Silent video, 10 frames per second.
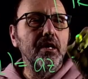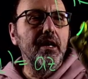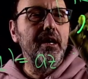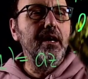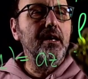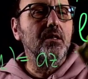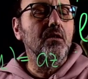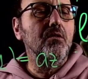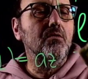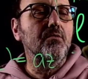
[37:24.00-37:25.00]
L
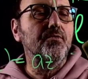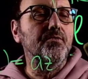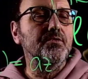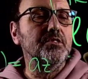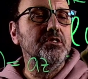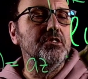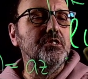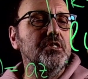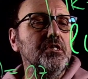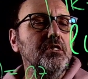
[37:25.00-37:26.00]
of z
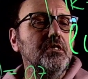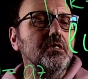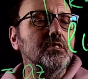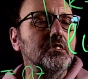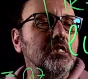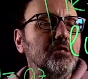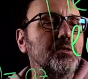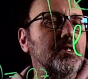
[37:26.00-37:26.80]
is equal